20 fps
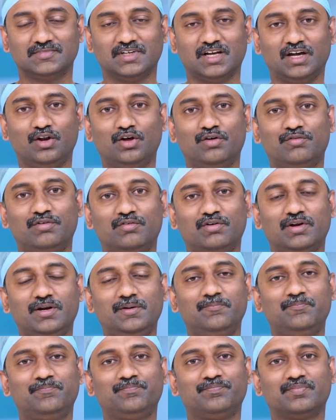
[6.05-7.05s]
Hello everyone.
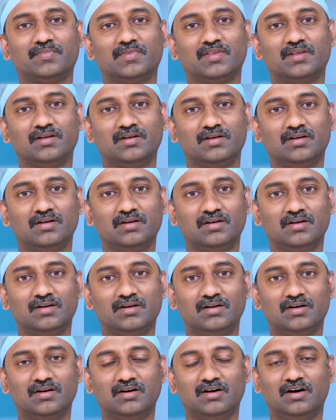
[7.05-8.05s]

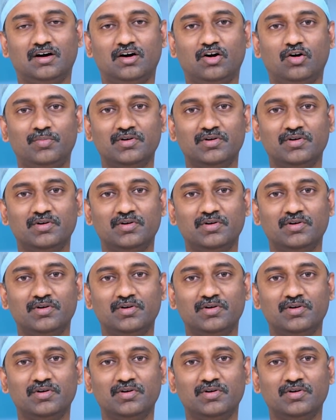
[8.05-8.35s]
How